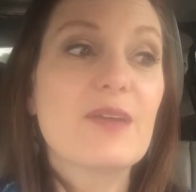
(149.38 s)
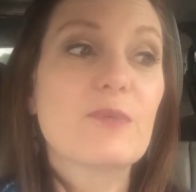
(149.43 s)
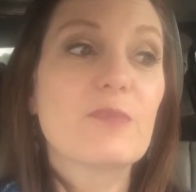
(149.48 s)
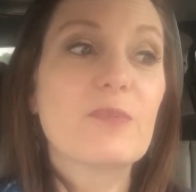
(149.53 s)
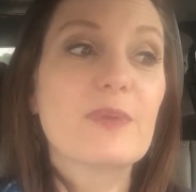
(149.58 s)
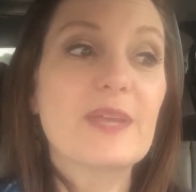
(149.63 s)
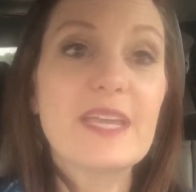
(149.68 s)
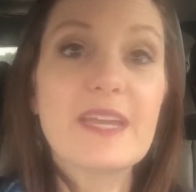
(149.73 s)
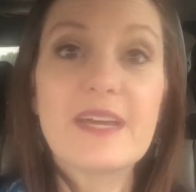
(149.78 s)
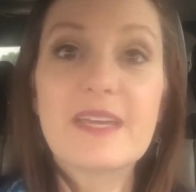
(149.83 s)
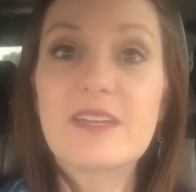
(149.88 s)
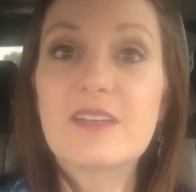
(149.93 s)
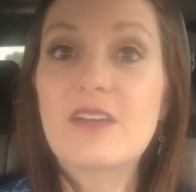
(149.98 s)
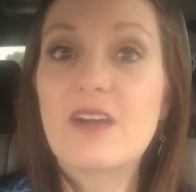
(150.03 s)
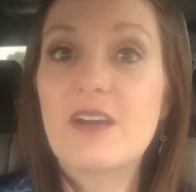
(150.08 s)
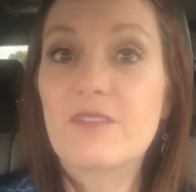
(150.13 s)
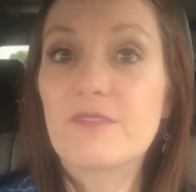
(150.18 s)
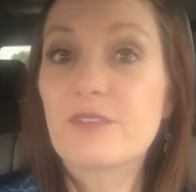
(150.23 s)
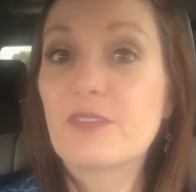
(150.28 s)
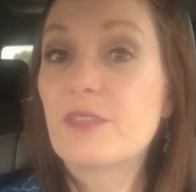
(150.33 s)
We got an
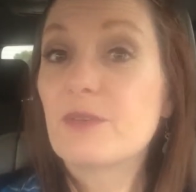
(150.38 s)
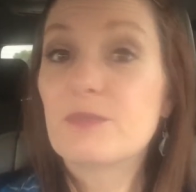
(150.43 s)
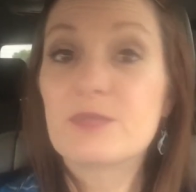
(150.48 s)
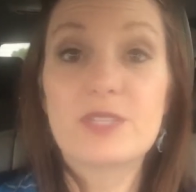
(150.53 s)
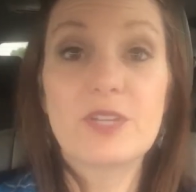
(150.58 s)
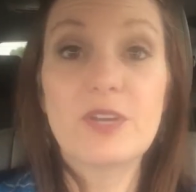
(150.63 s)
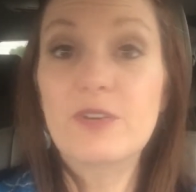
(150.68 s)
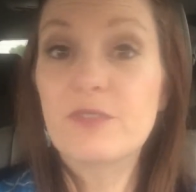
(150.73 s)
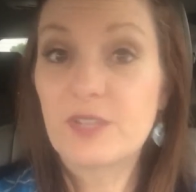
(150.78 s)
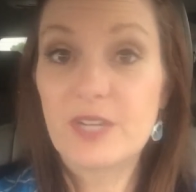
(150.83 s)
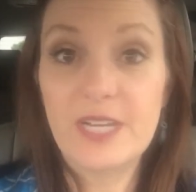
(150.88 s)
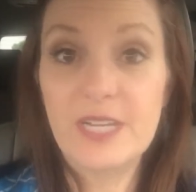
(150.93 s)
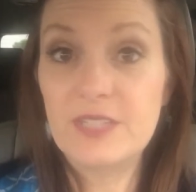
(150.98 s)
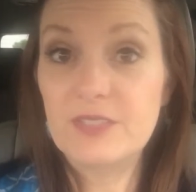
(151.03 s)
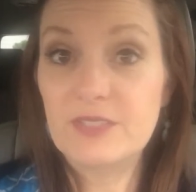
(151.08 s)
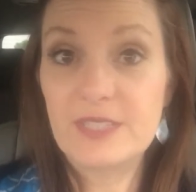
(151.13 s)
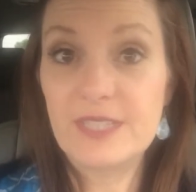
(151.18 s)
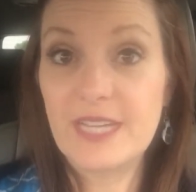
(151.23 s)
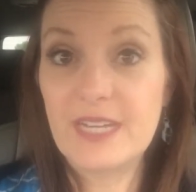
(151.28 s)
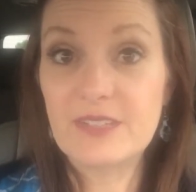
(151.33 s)
offer that was over a
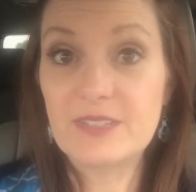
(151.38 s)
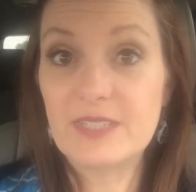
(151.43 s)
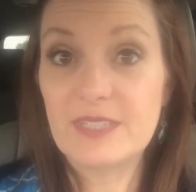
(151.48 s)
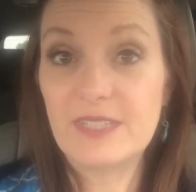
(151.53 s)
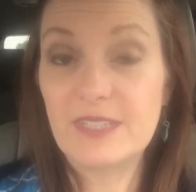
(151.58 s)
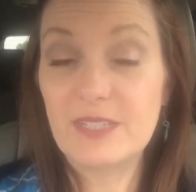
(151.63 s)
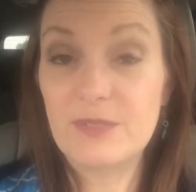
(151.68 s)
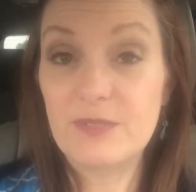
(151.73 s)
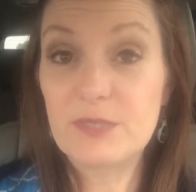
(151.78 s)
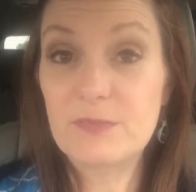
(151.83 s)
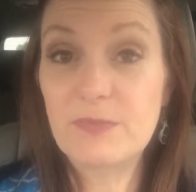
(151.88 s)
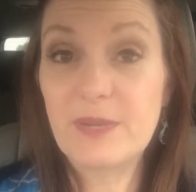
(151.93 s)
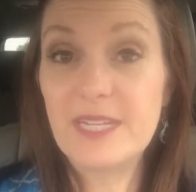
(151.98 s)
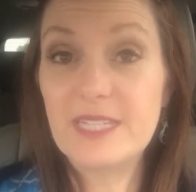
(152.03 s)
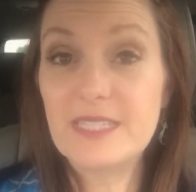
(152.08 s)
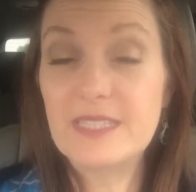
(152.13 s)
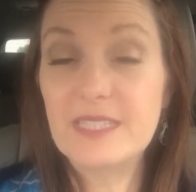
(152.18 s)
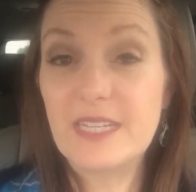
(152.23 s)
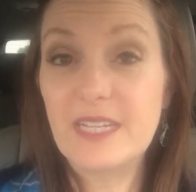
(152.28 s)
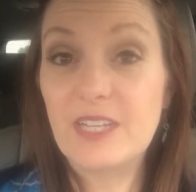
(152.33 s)
100,000. It was
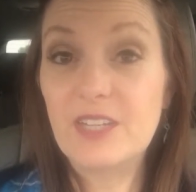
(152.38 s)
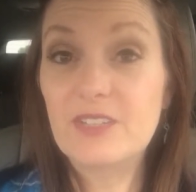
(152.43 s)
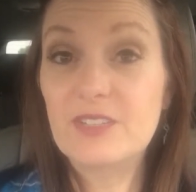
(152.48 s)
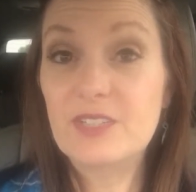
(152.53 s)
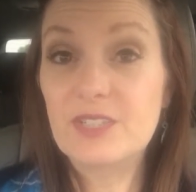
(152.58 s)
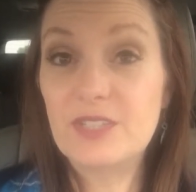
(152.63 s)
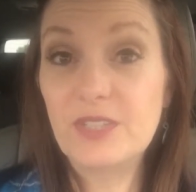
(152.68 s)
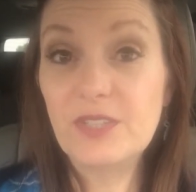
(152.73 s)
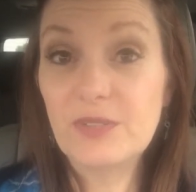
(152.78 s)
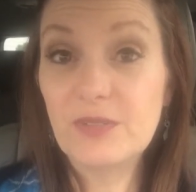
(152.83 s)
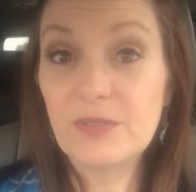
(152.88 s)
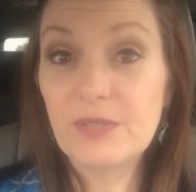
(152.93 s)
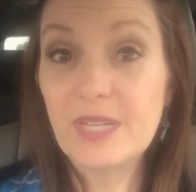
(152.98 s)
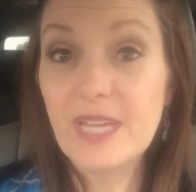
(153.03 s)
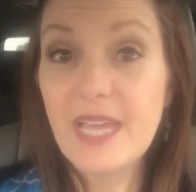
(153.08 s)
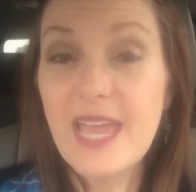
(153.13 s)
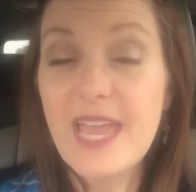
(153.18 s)
priced at 102.